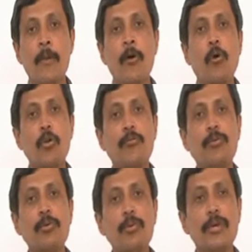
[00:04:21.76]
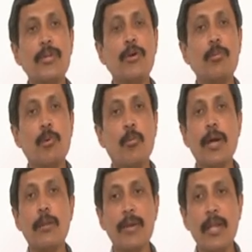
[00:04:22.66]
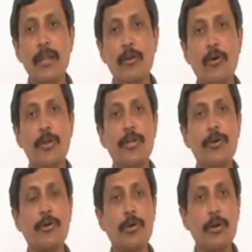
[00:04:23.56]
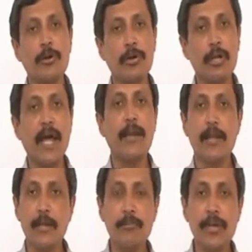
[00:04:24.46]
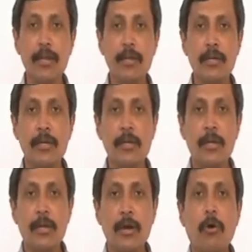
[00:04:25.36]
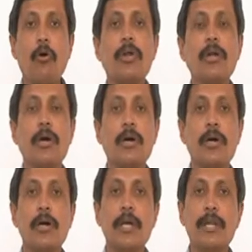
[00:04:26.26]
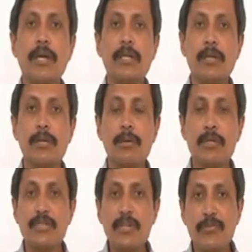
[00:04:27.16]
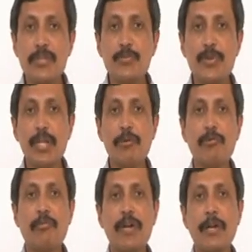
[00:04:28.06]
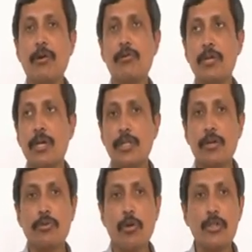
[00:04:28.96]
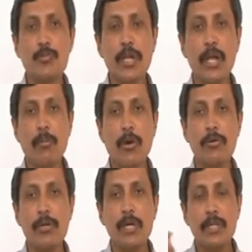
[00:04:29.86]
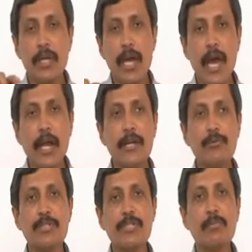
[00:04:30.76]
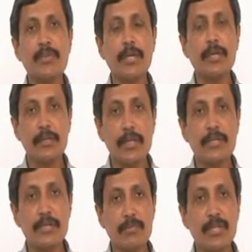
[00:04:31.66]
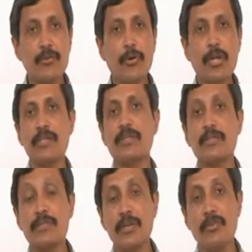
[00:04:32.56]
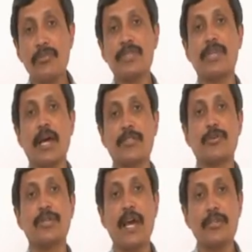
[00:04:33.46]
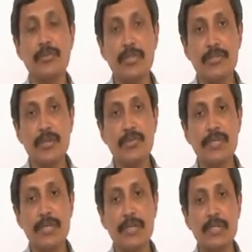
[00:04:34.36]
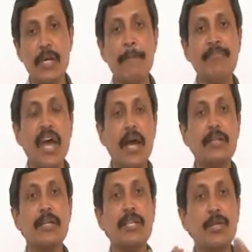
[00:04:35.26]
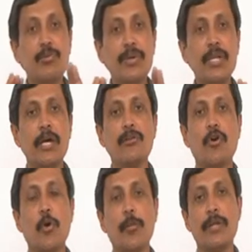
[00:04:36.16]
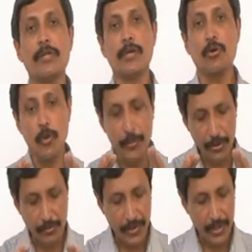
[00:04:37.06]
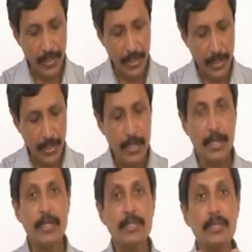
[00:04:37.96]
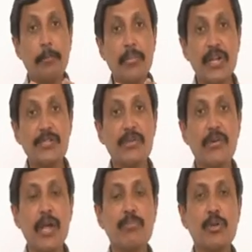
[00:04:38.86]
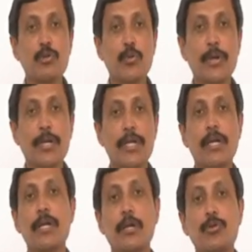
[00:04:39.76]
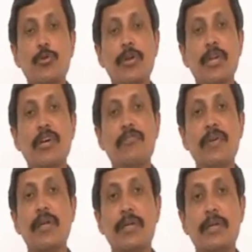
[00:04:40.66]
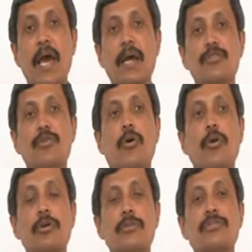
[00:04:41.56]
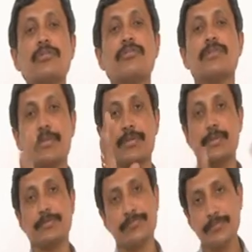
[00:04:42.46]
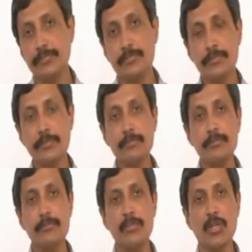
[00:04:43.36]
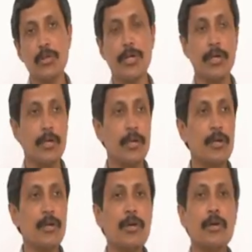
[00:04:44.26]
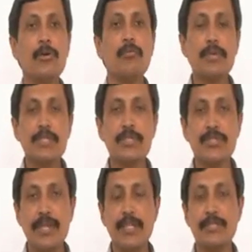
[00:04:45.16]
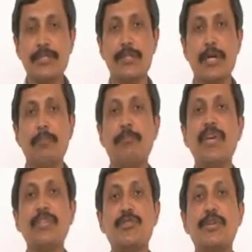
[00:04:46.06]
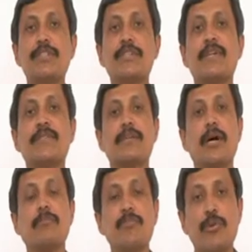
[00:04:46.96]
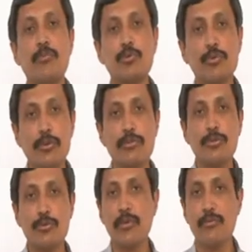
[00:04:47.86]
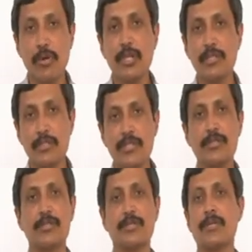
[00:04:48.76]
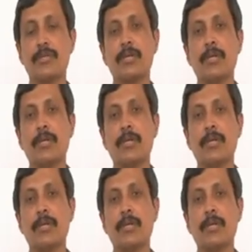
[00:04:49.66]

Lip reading: All of you, in your mobile bill or in your landline bill or any other service bill, you will find it out the gross bill amount, then added with something, that's something called as service tax or tax on the services. And Union government, the government of India, is the prescribed authority to levy tax on services. Okay. What is the change? A big changes has come from 2012, what I just discussed.